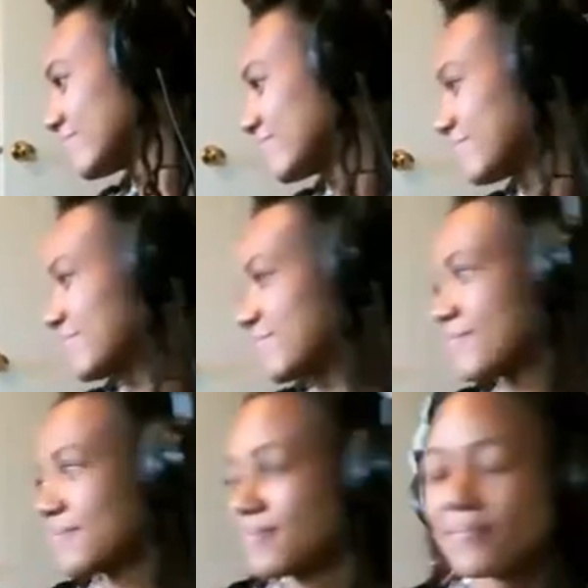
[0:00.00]

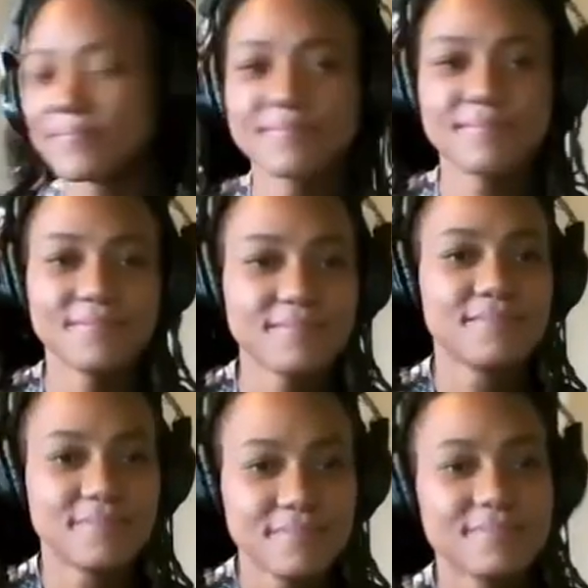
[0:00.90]

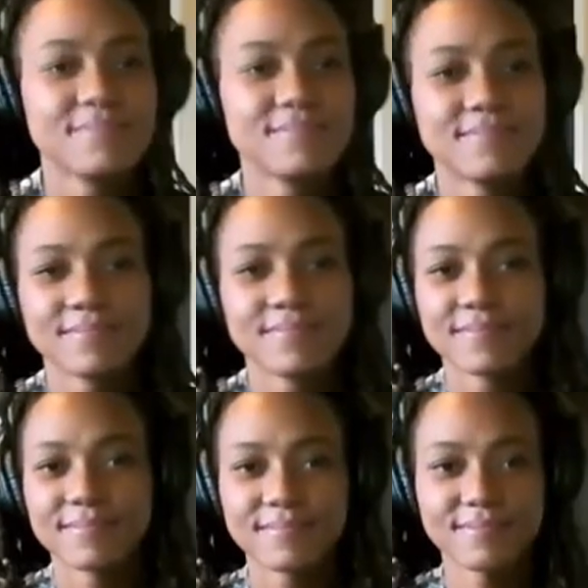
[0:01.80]

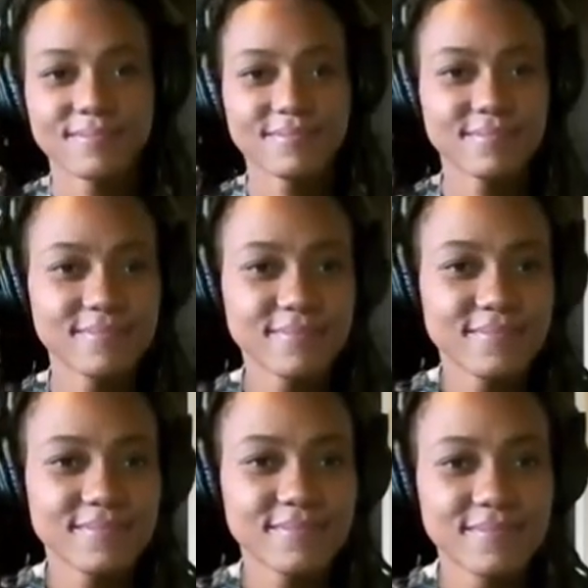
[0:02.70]

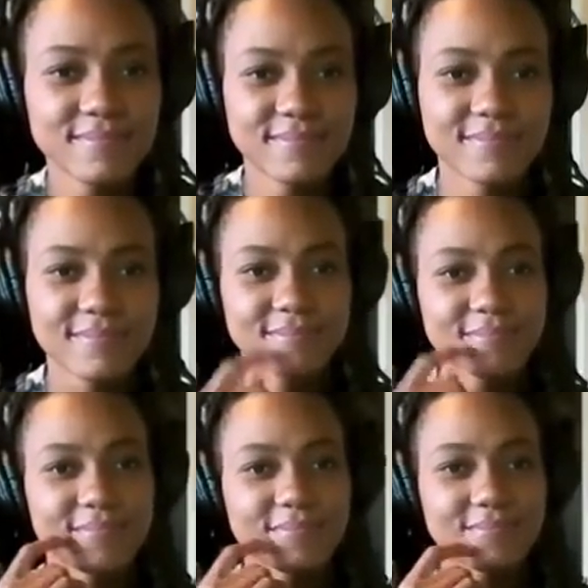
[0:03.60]

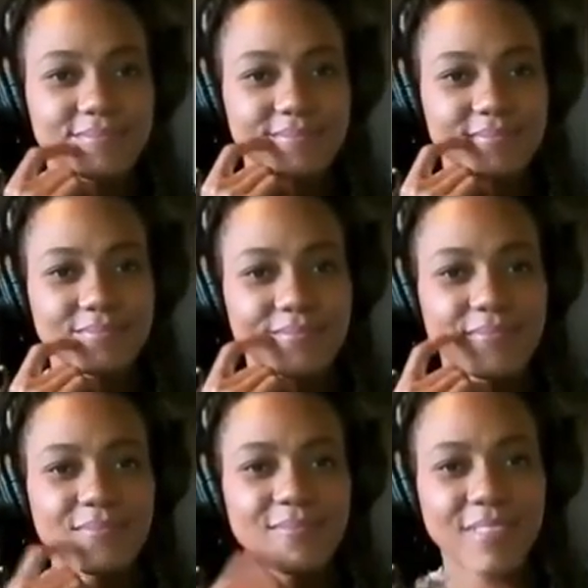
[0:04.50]

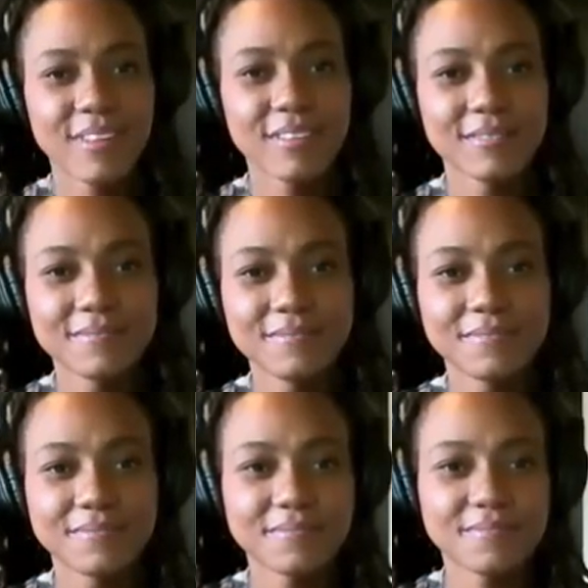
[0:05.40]

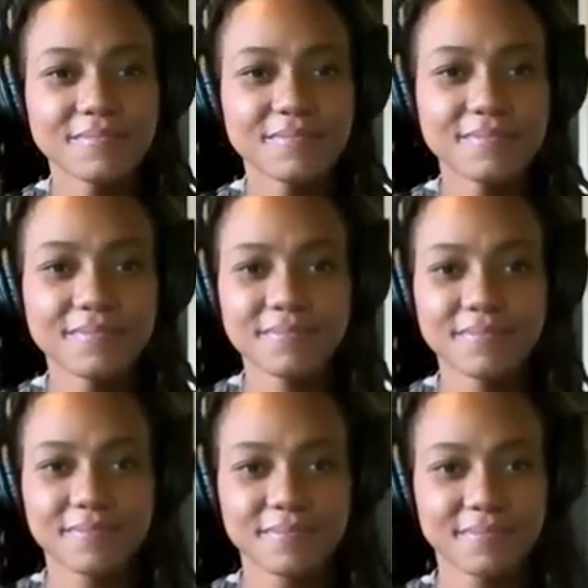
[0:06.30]

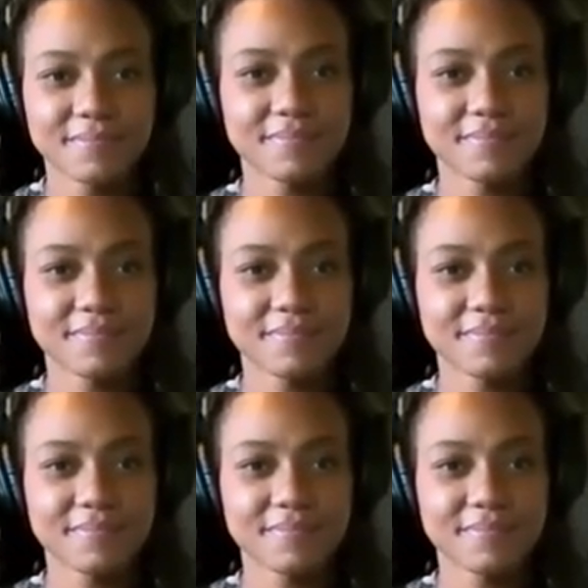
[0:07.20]
[no speech]